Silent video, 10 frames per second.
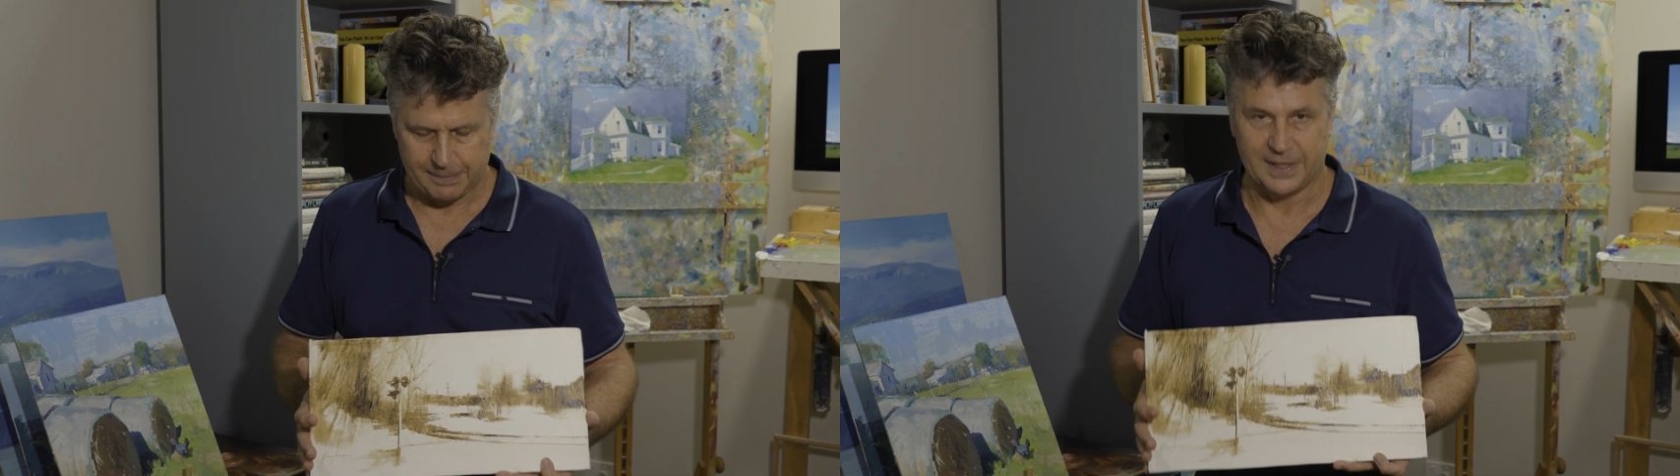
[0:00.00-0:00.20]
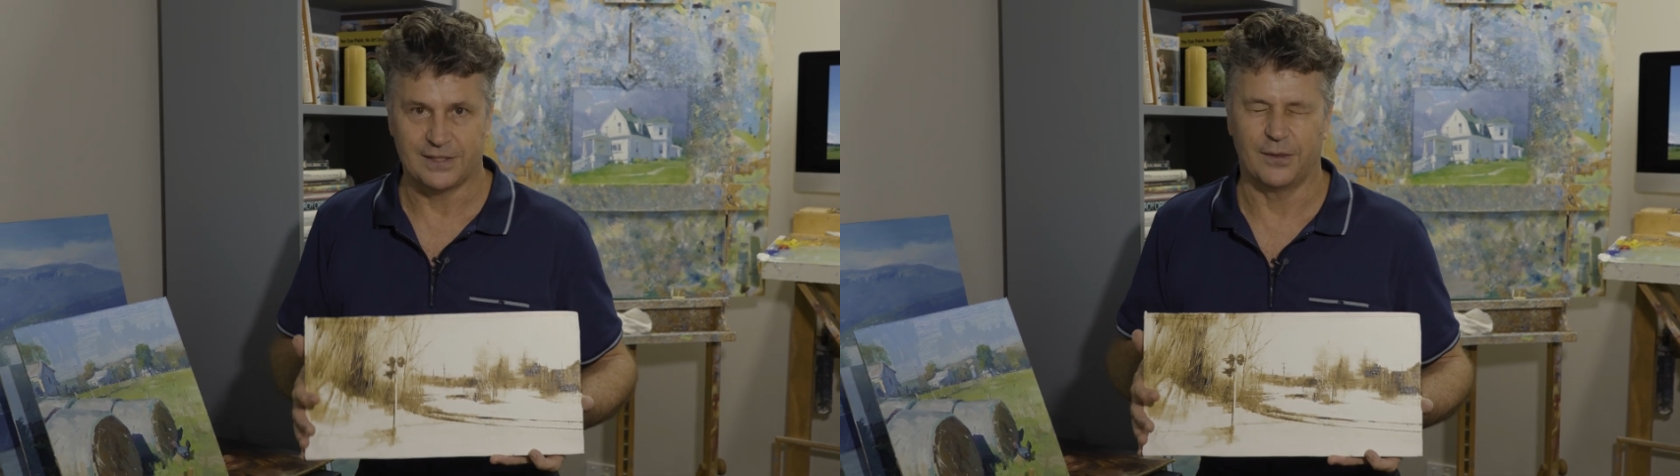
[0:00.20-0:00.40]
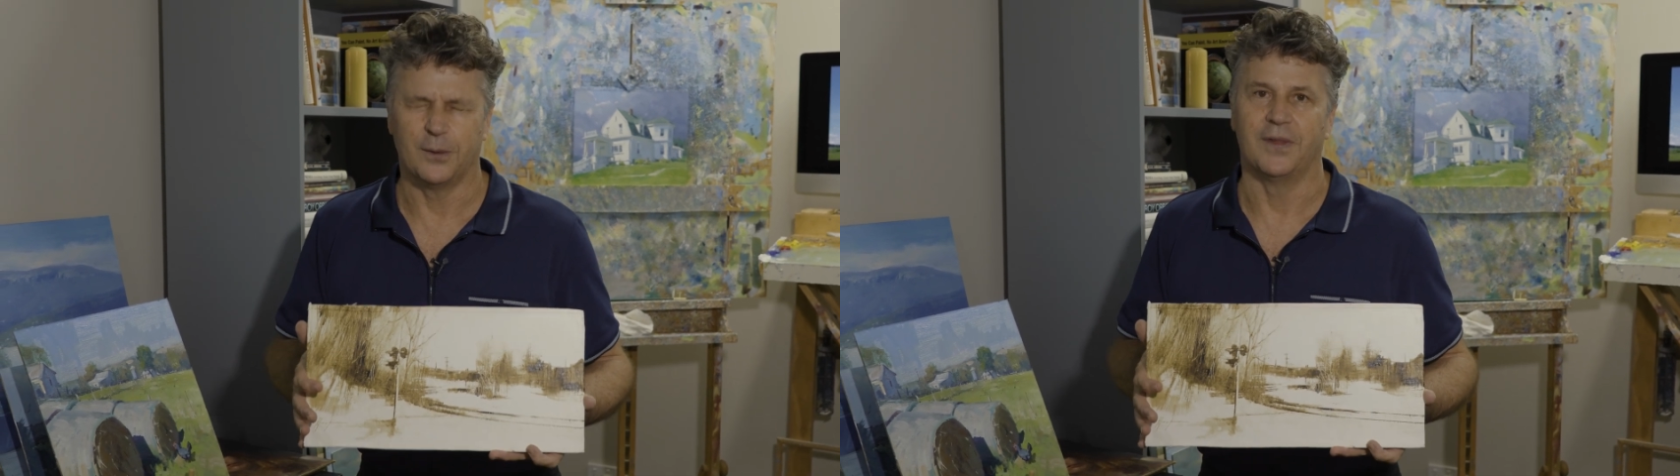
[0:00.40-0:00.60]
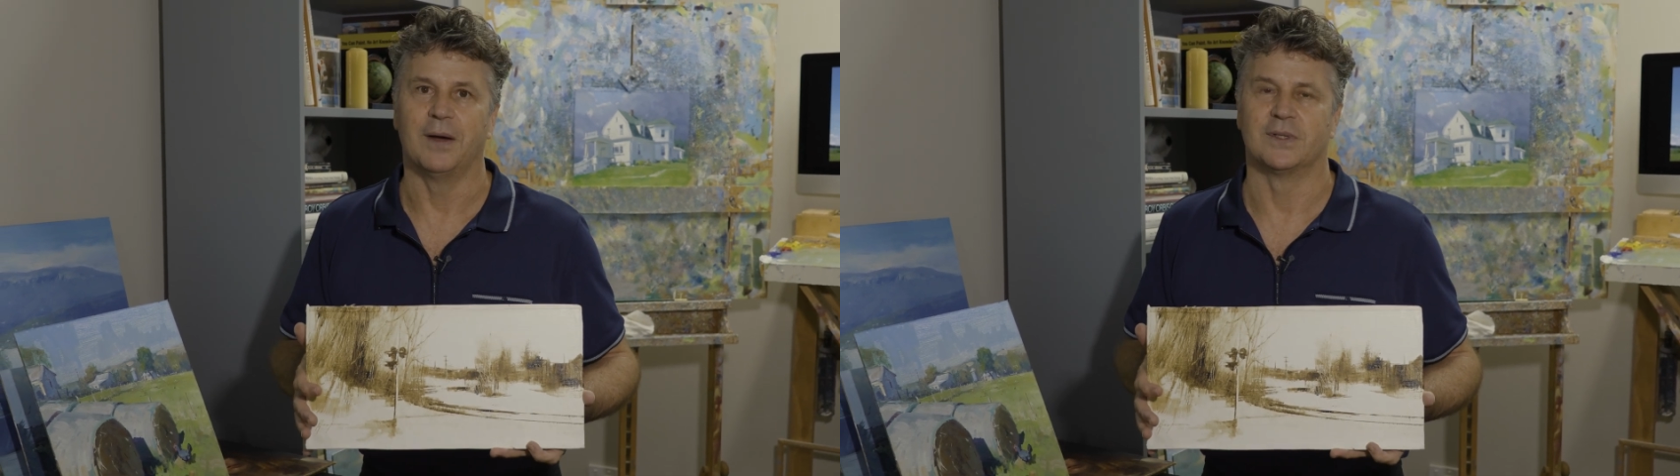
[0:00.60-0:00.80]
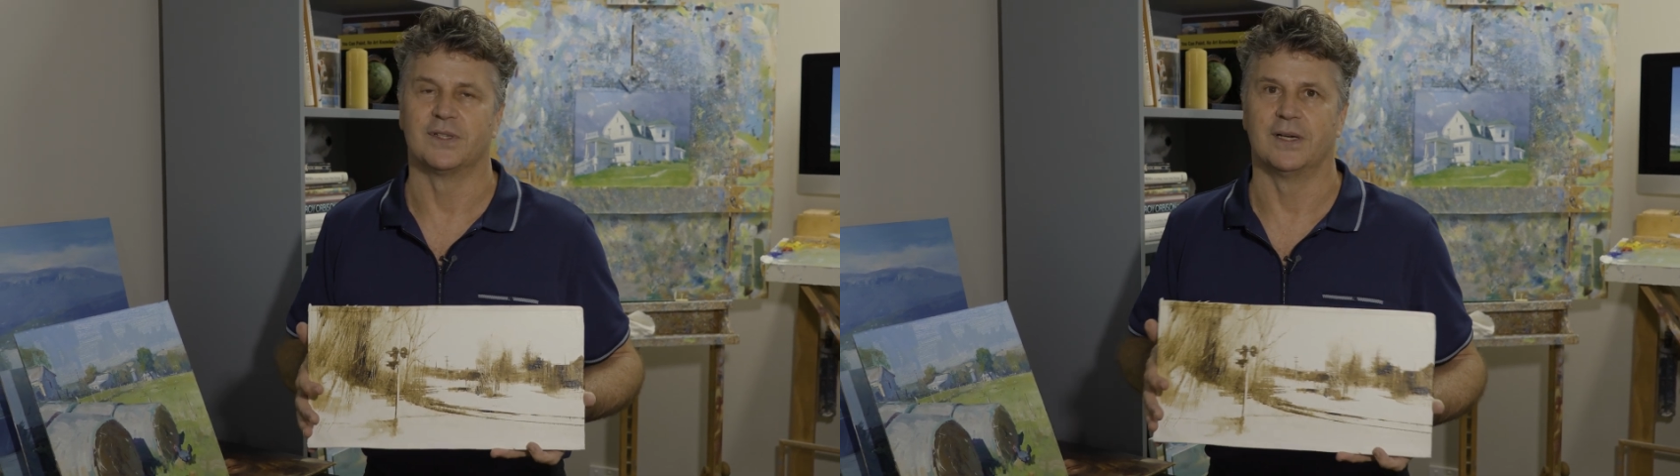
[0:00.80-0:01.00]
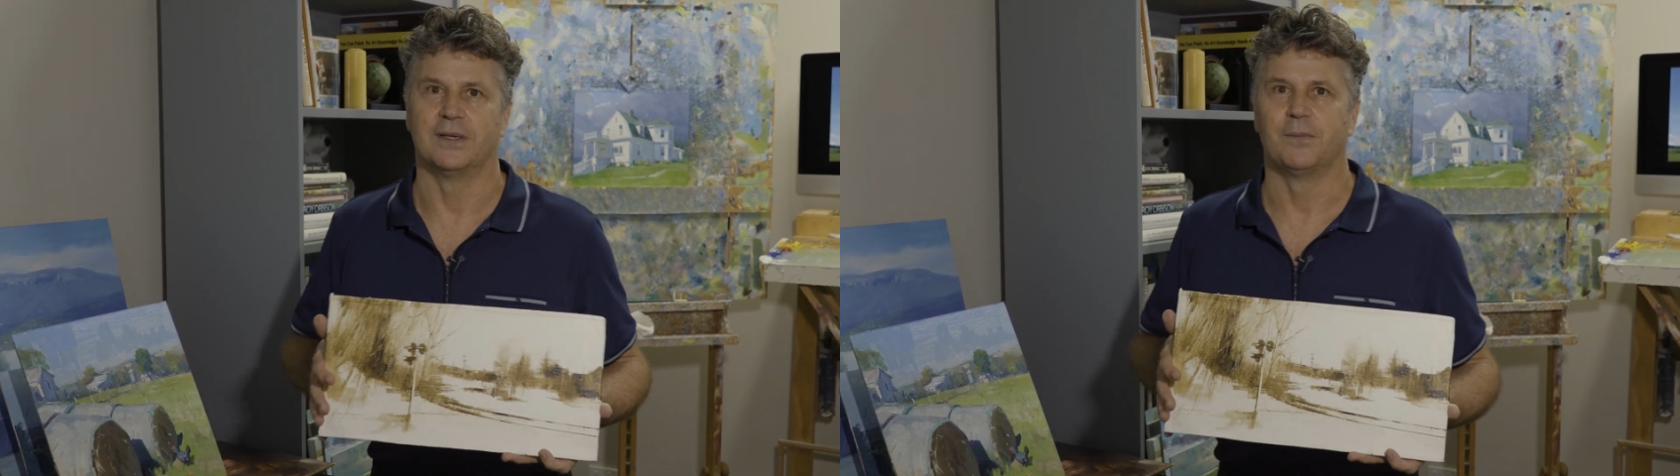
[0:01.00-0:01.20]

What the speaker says: But I thought that was